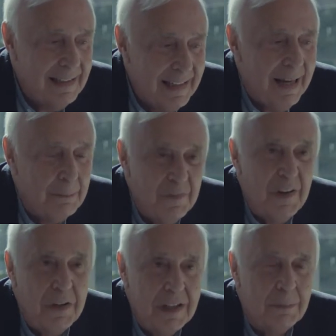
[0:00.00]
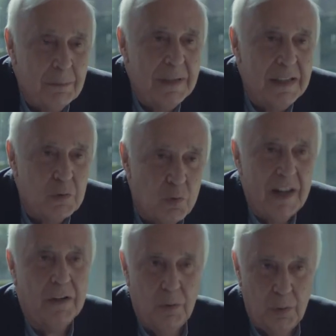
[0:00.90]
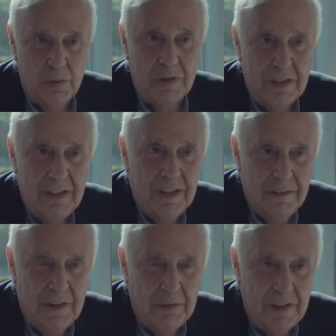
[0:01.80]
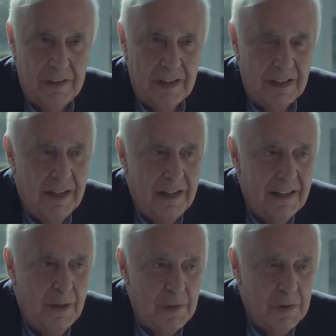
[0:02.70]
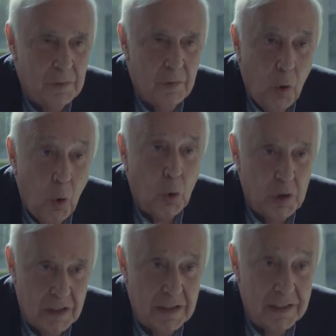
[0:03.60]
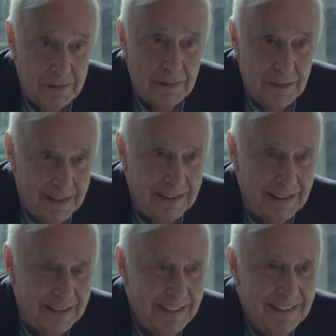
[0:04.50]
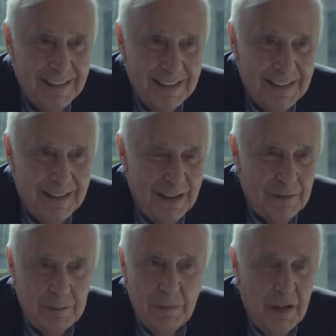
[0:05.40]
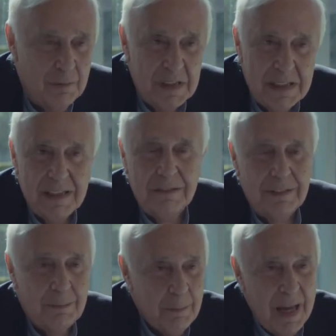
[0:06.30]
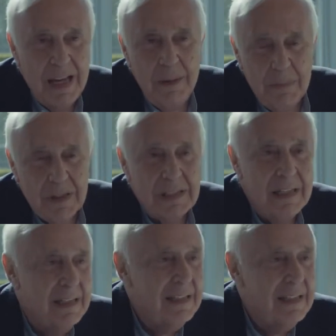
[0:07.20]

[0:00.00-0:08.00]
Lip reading: kept very complete records of everything. They were sort of hoarders, if you like, of material, papers,